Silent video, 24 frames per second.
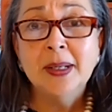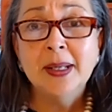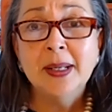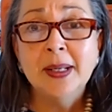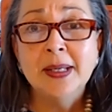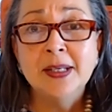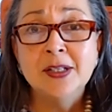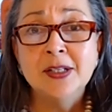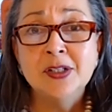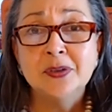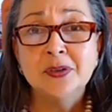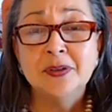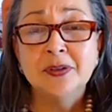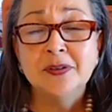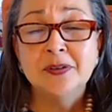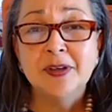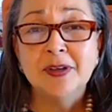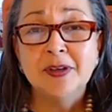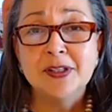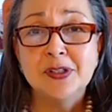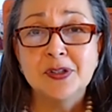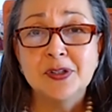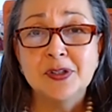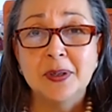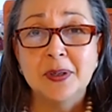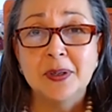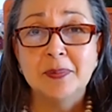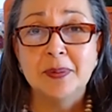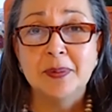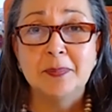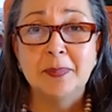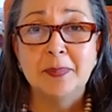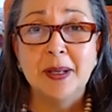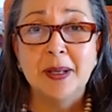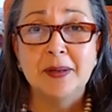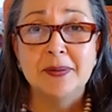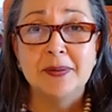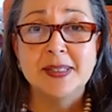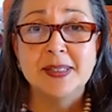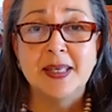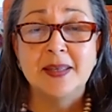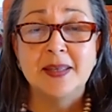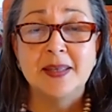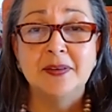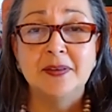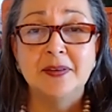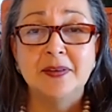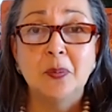One angel investor I read
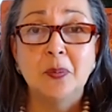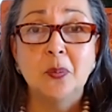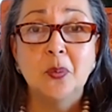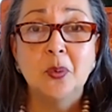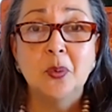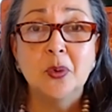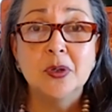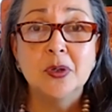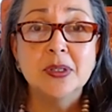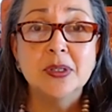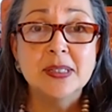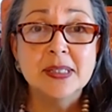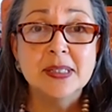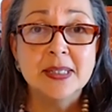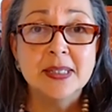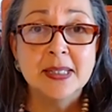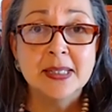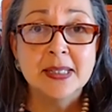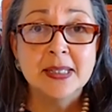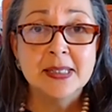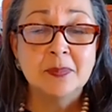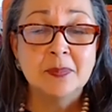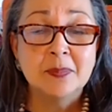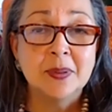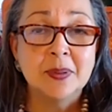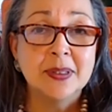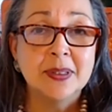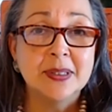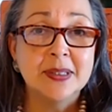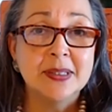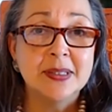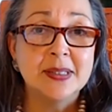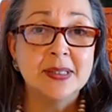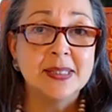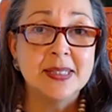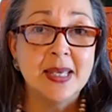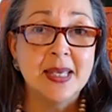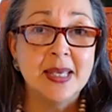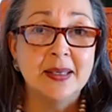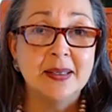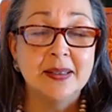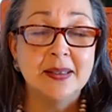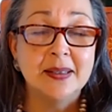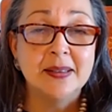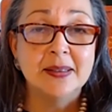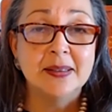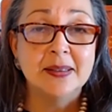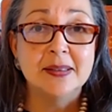about said that the worst thing someone can
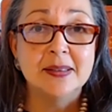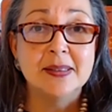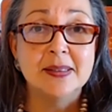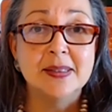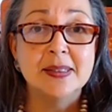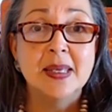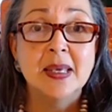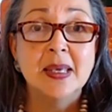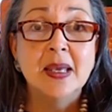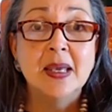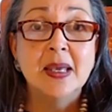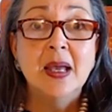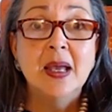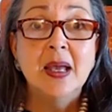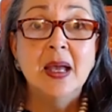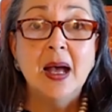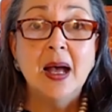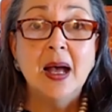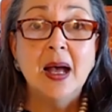say is,